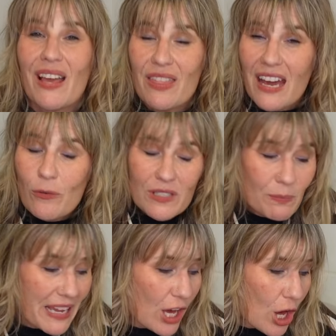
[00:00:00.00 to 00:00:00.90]
that was
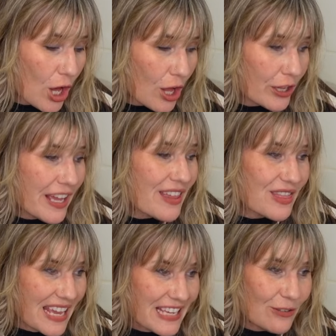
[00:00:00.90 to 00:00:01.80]
my haul.
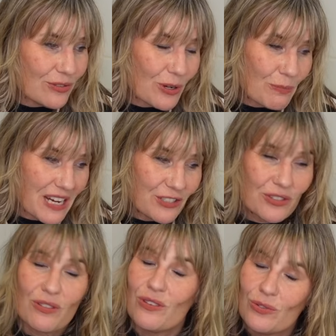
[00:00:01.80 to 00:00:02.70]
Thank you so
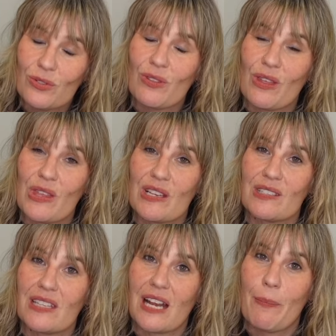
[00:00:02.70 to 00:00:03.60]
much. Those are the
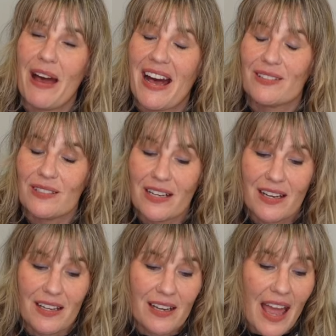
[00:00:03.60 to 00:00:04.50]
things that I passed
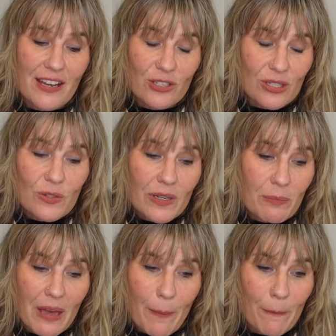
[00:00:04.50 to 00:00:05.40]
on. And just
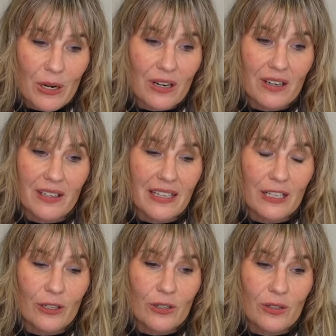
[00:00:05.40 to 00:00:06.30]
remember, you
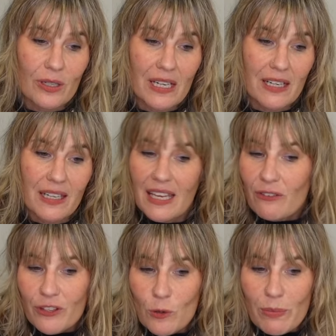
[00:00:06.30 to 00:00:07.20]
know,
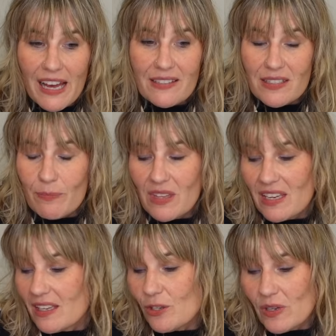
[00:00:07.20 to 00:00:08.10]
if you buy
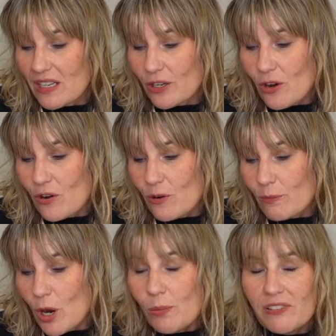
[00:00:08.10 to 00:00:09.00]
something and you get it
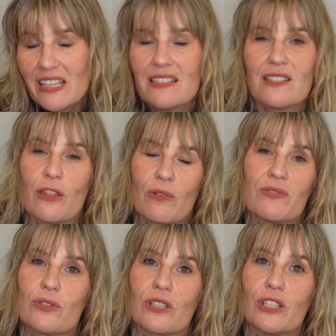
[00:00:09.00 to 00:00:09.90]
home, hopefully it's a thrift
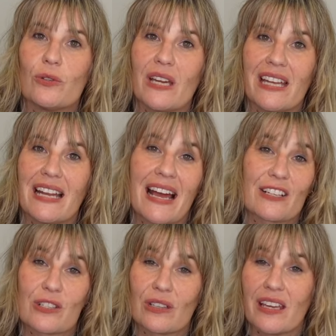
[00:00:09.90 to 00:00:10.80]
store you can
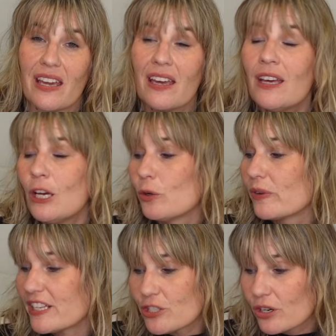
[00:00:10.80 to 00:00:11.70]
actually
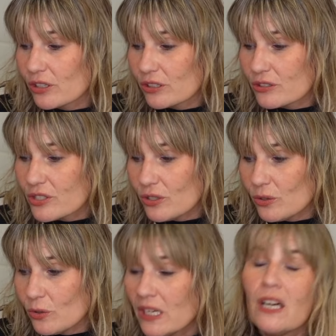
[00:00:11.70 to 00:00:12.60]
return to,